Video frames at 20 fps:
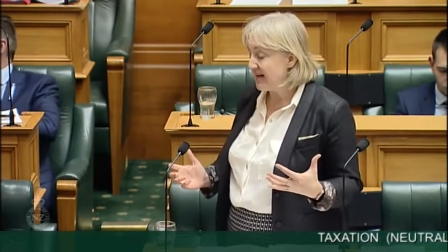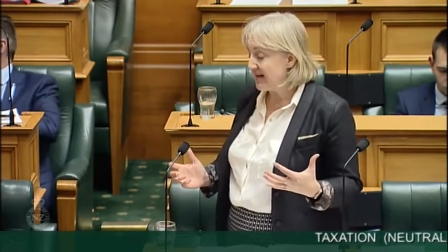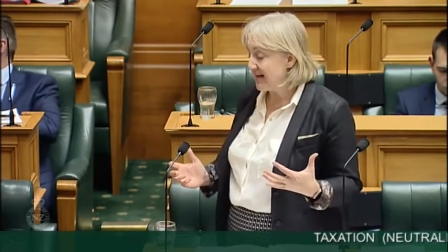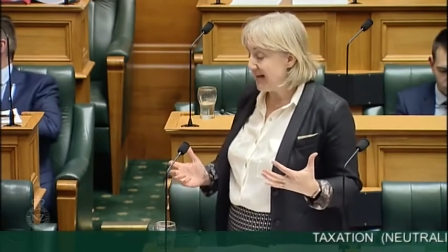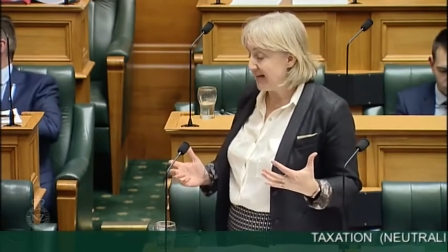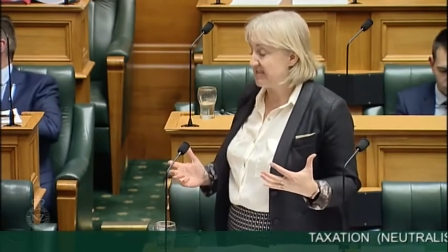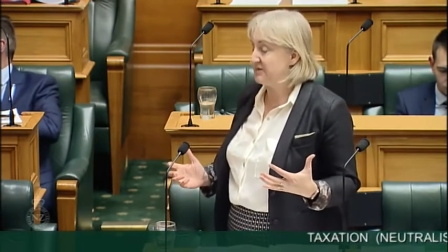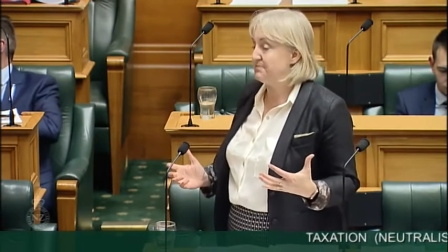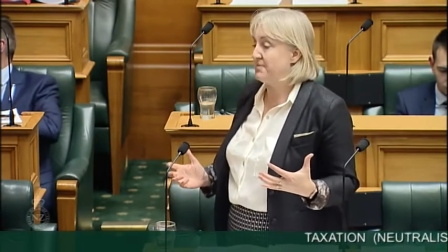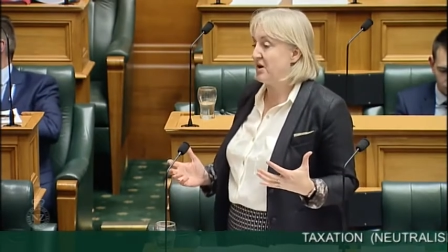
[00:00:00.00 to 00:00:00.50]

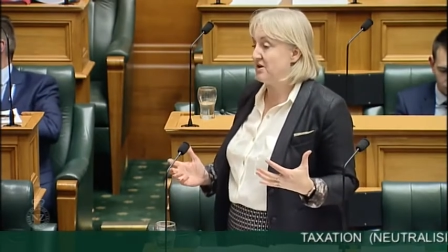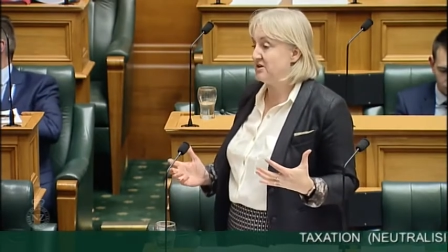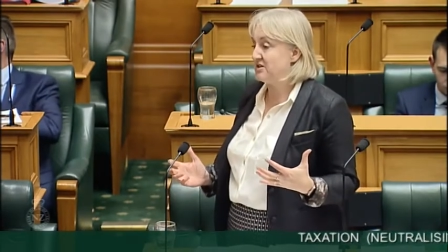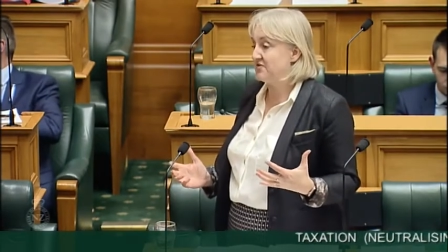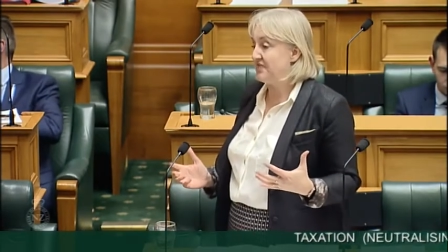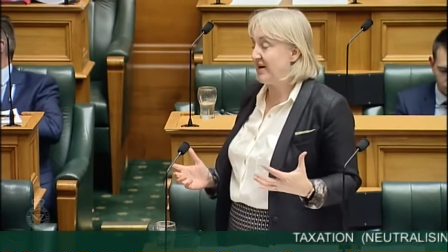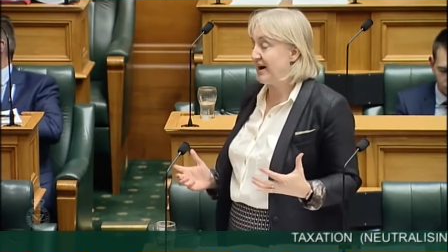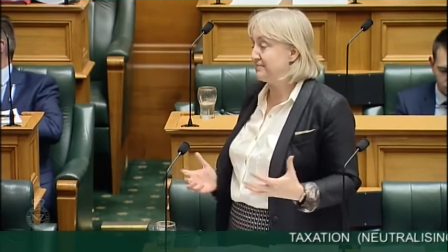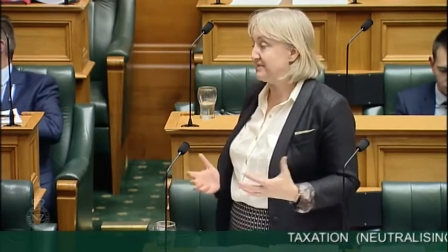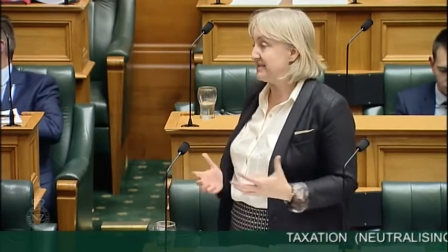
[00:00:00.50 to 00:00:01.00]
exposed
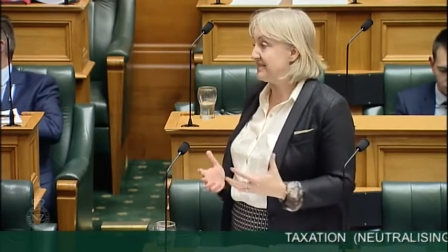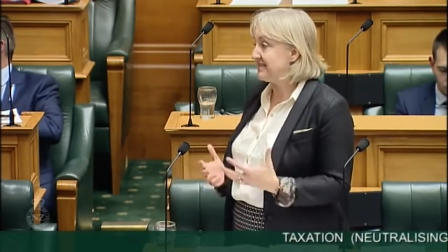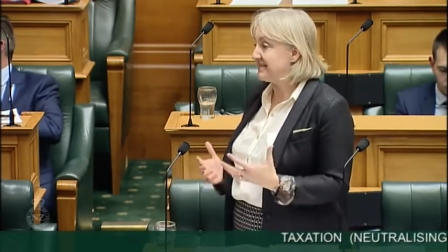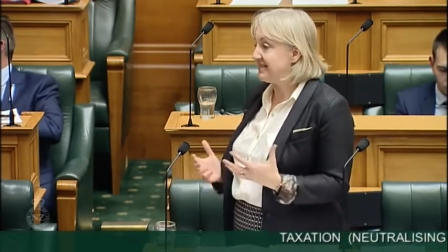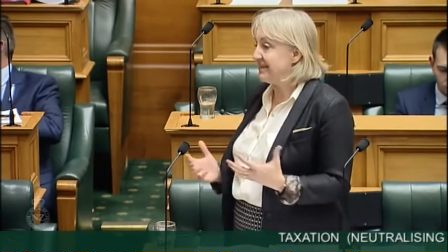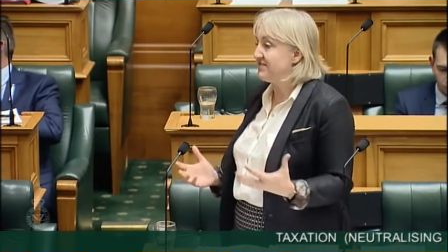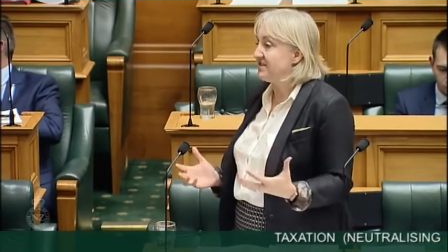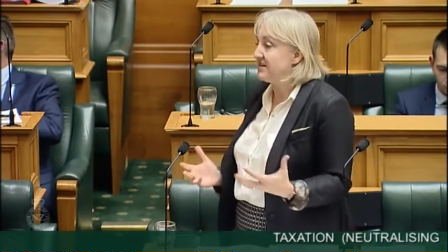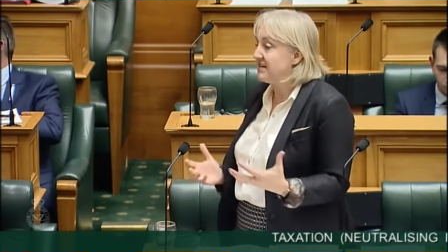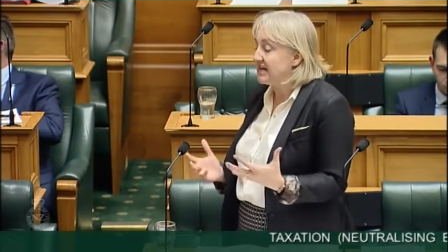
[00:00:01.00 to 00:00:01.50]
for up to
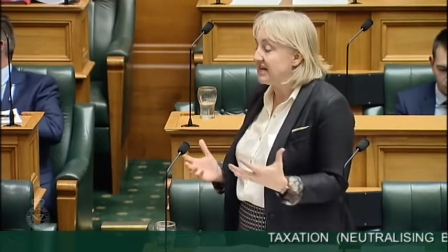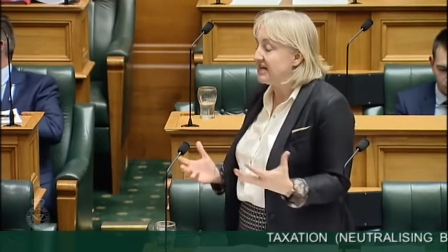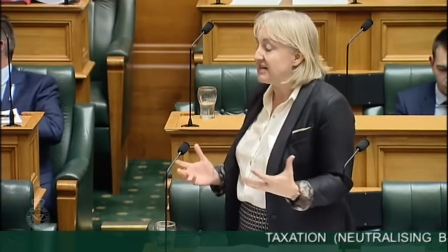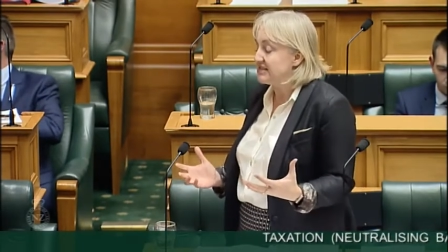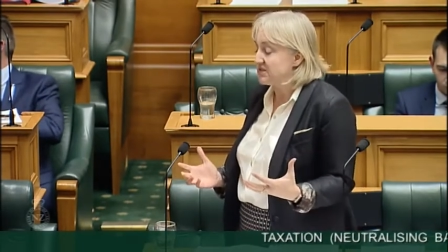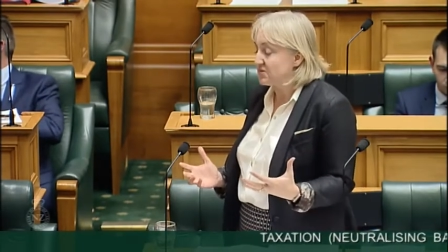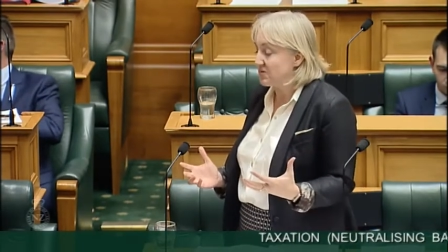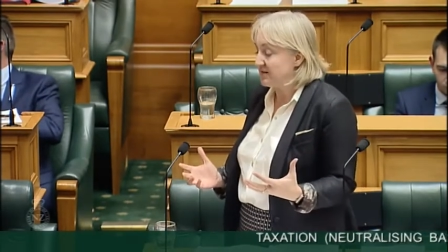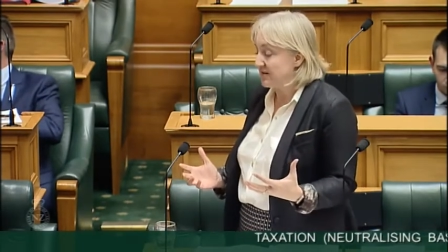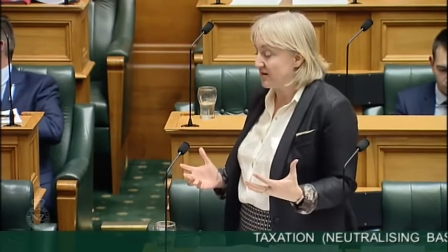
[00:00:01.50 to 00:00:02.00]
seven
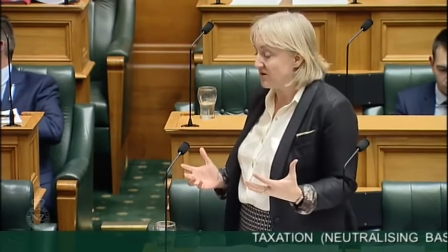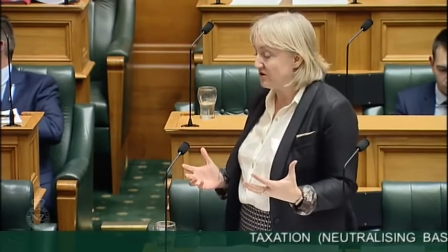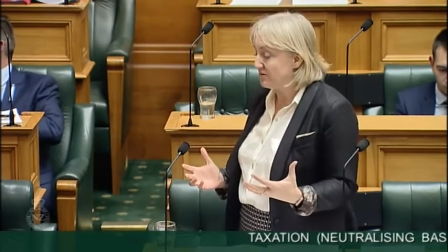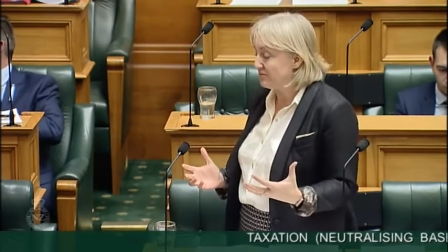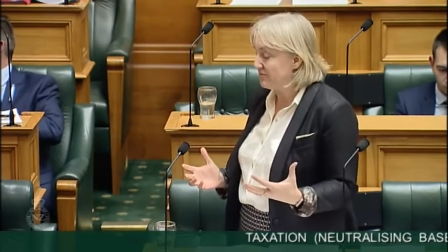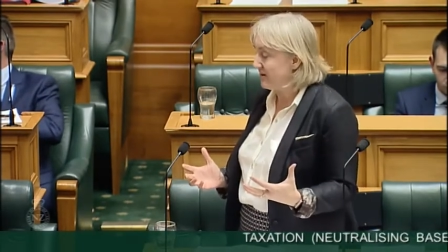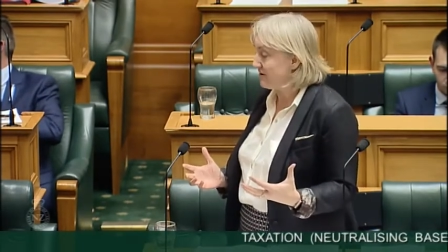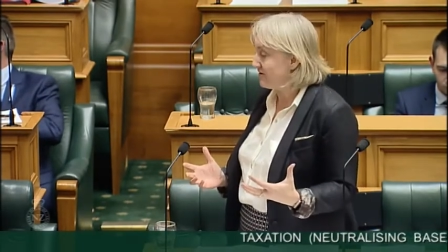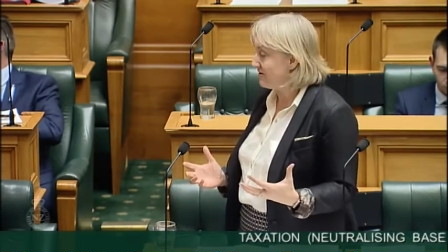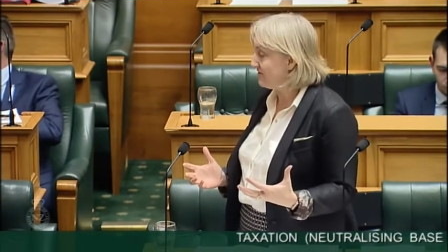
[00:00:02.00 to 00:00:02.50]
years where there could
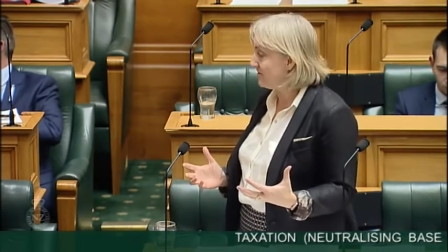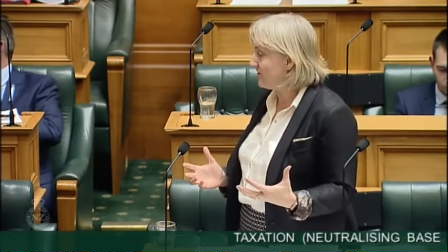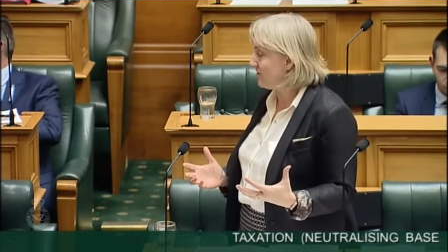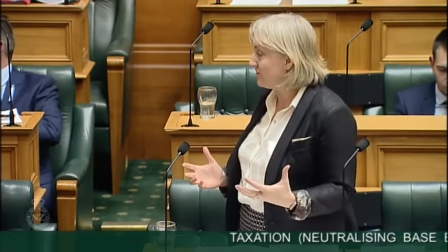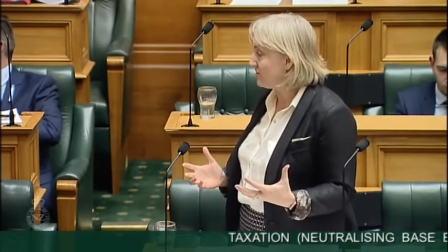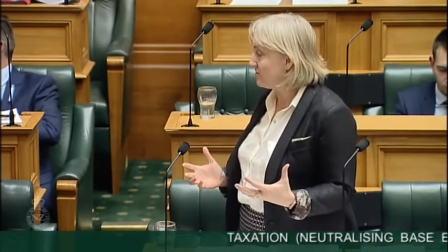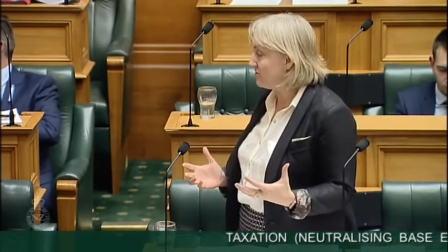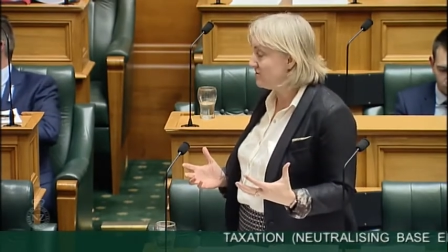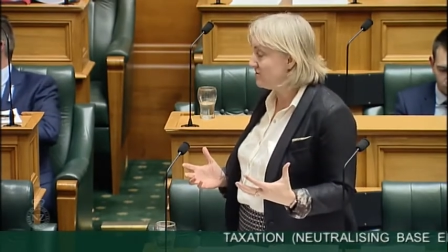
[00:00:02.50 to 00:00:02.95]
be a review